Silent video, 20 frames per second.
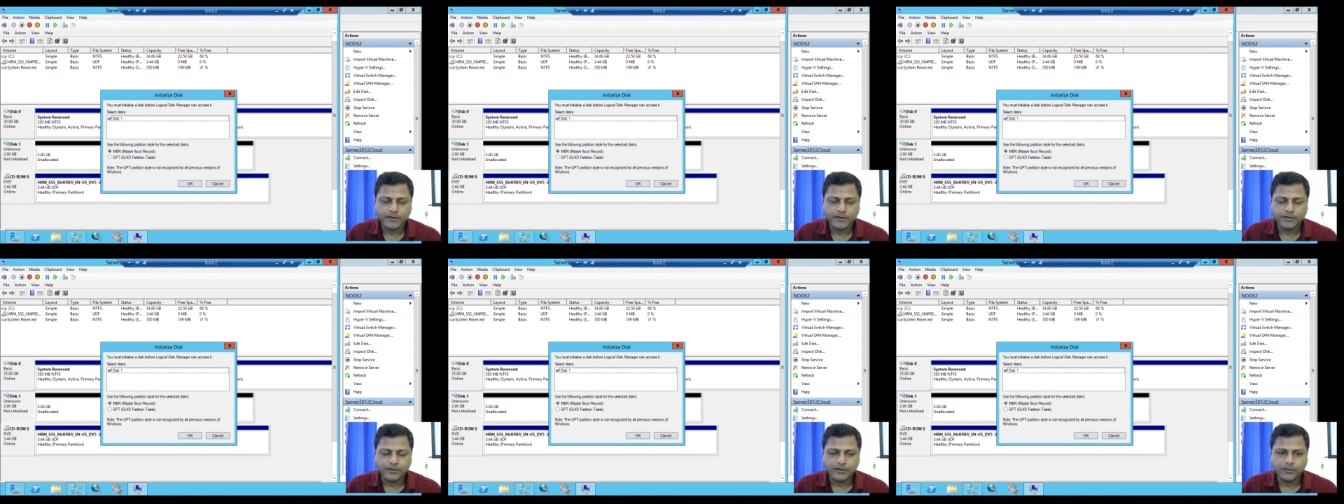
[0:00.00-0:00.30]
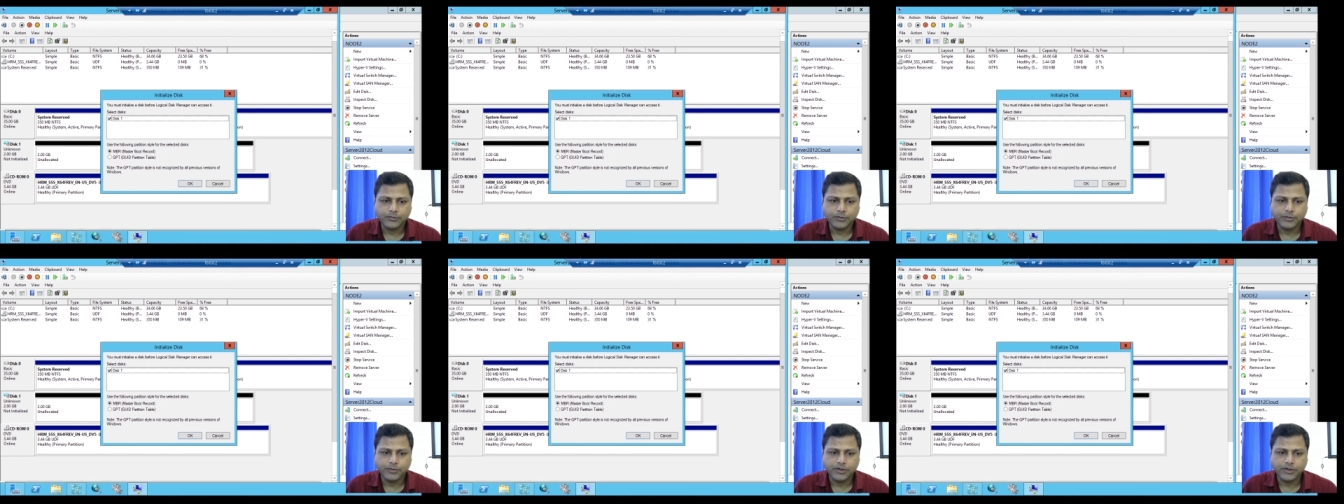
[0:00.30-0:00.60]
The
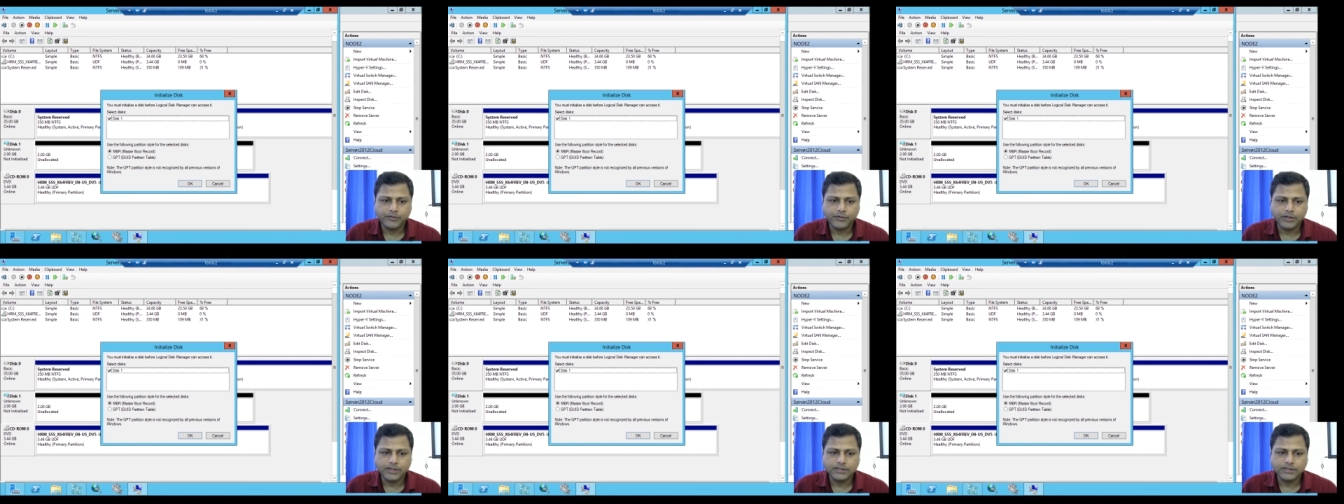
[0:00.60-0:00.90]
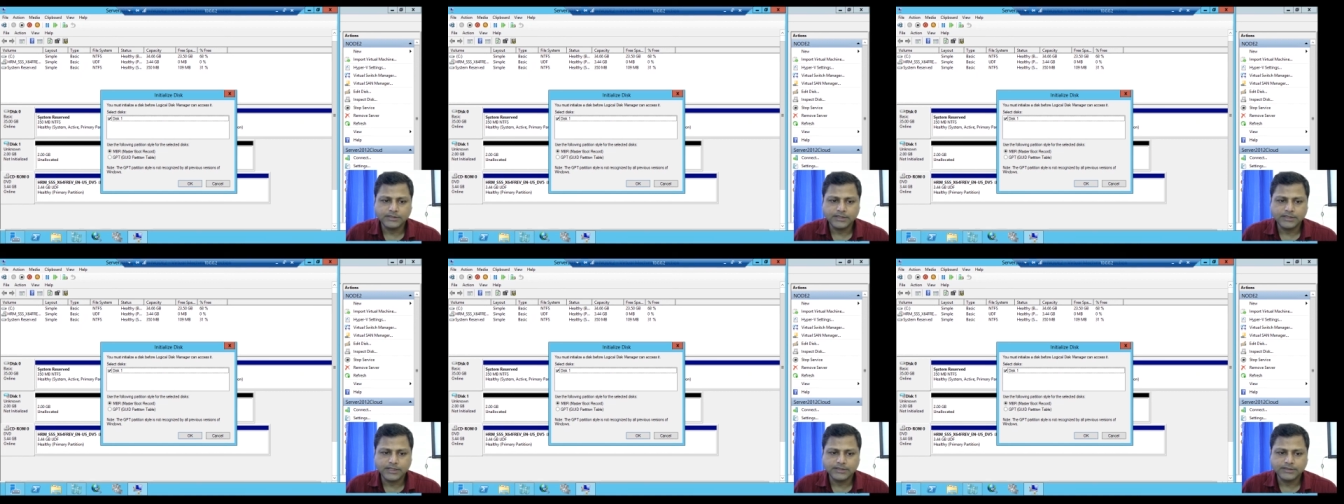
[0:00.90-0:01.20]
moment we
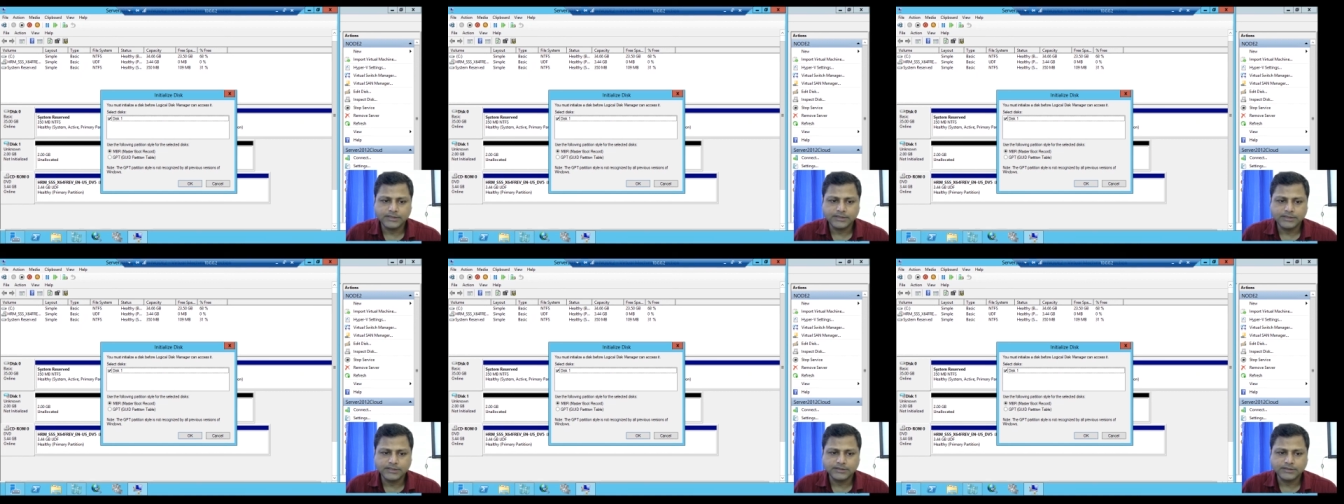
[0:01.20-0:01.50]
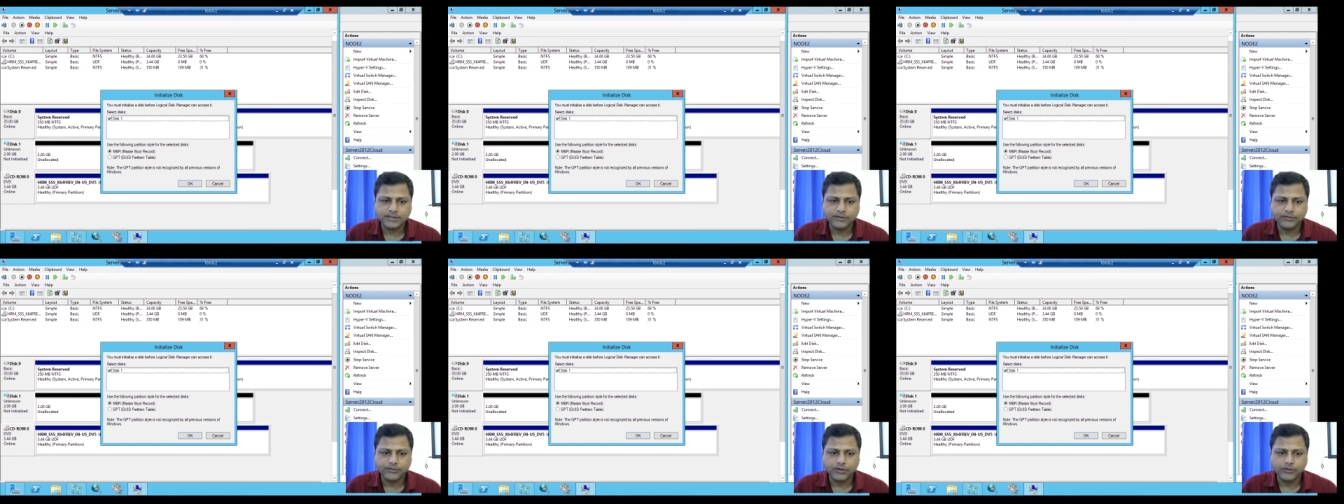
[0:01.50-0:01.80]
initialize the
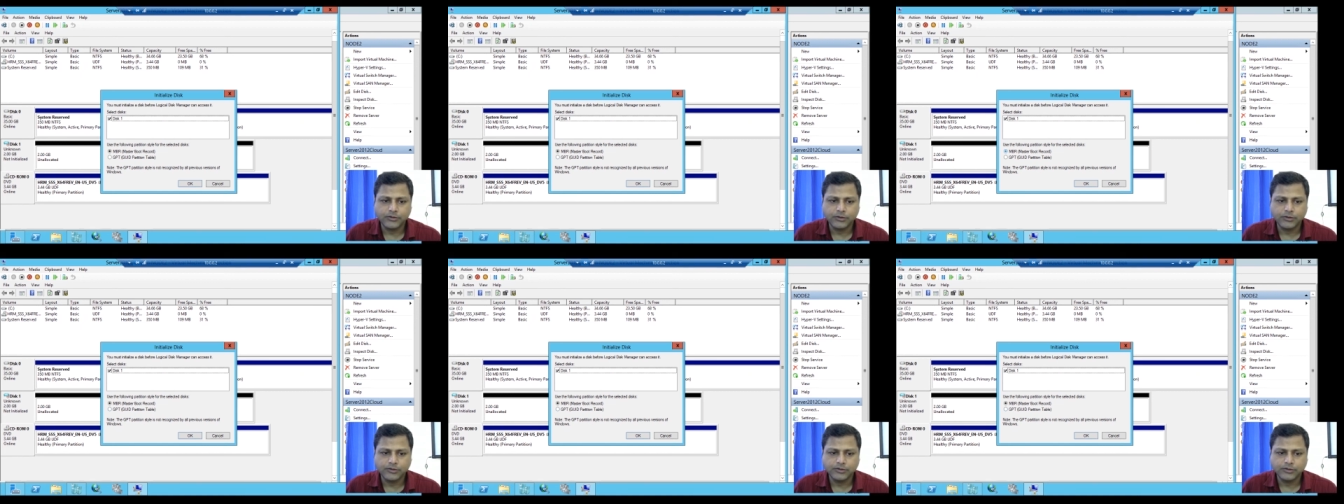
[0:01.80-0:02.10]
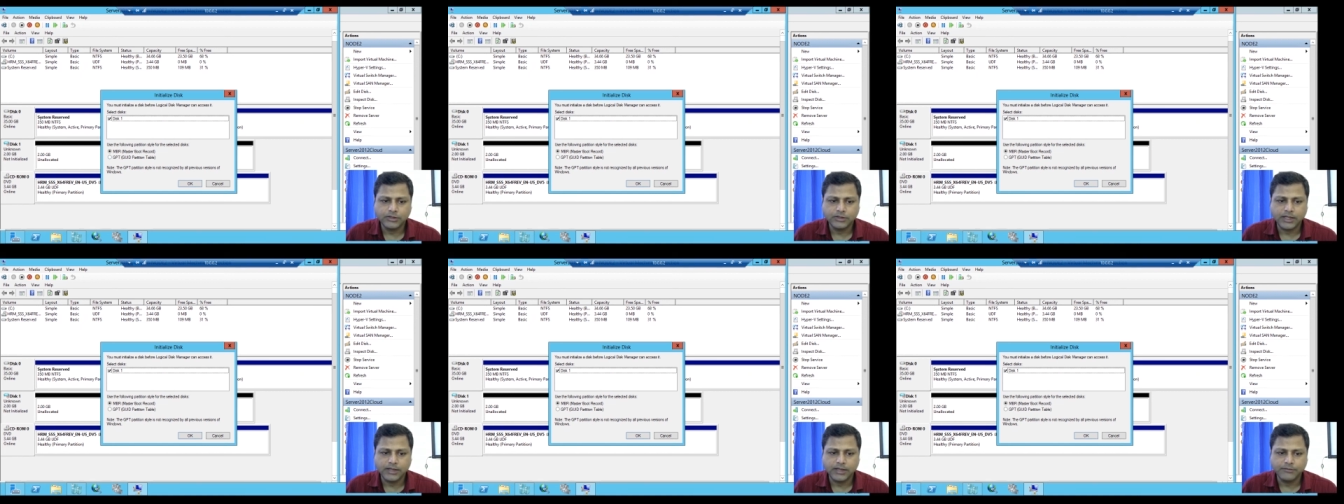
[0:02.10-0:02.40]
disk, it will go to
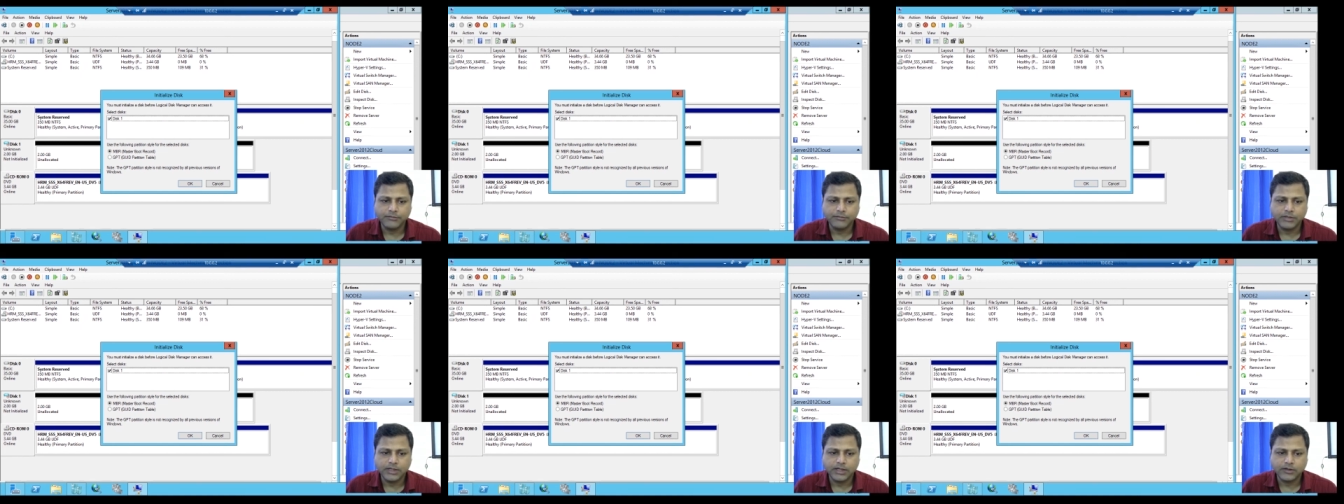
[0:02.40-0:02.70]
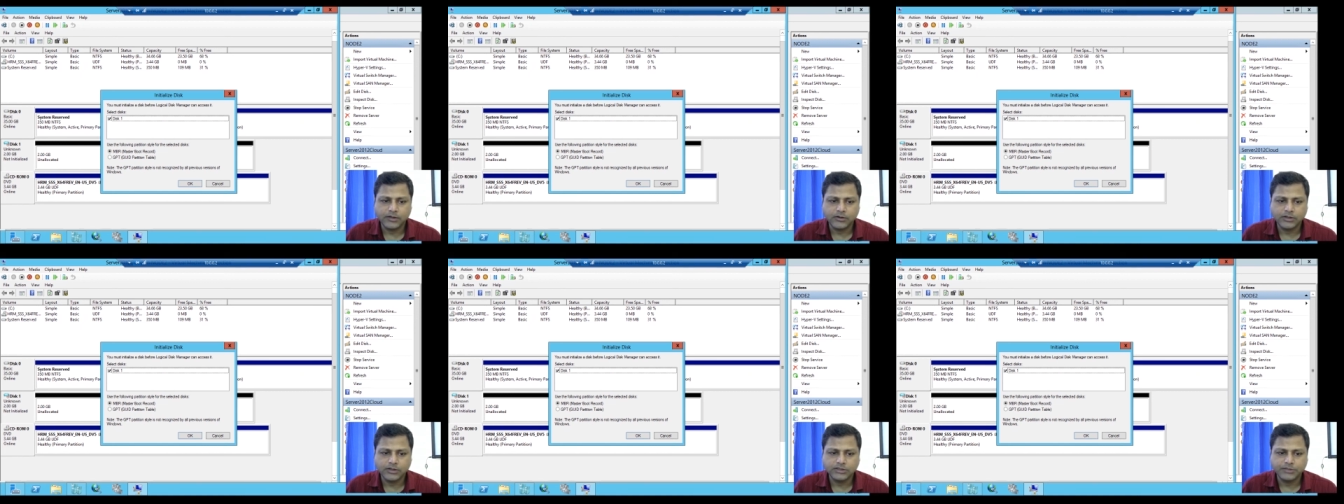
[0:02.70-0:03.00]
the
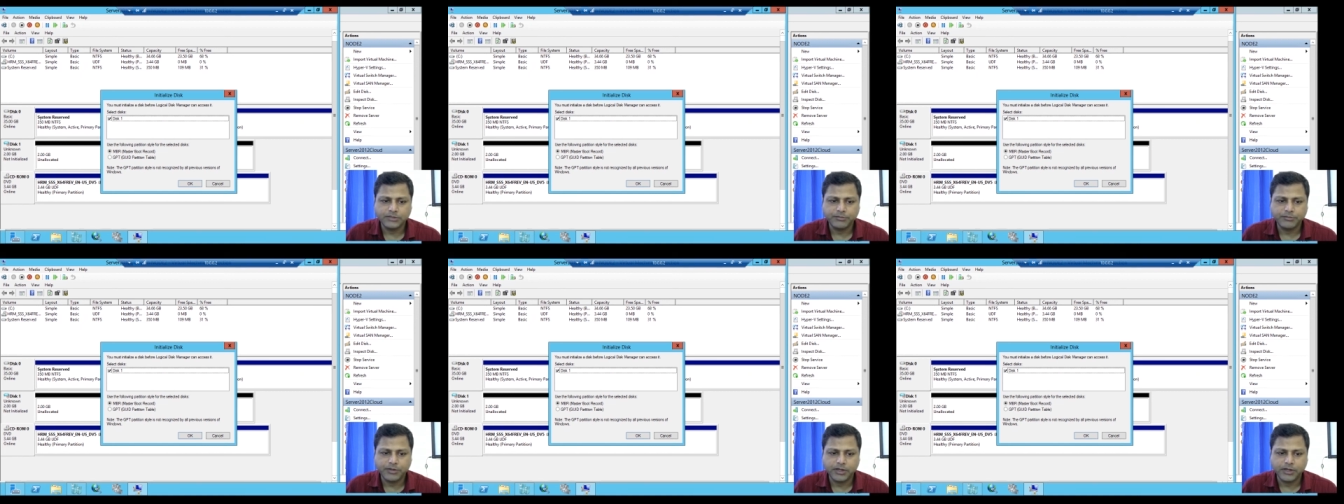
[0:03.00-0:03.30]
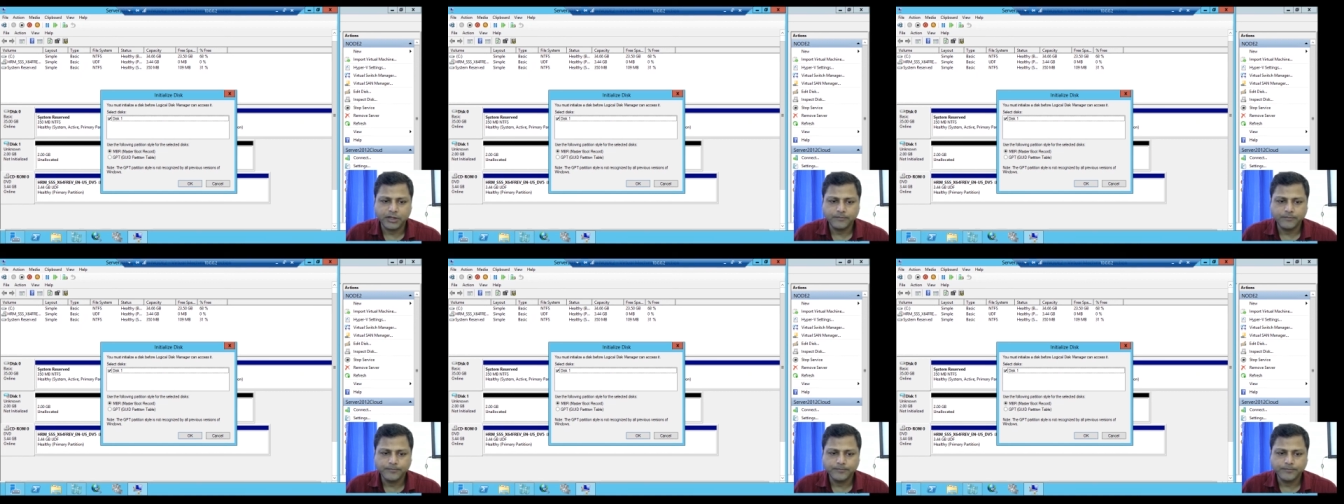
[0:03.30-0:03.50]
MBR or GPT.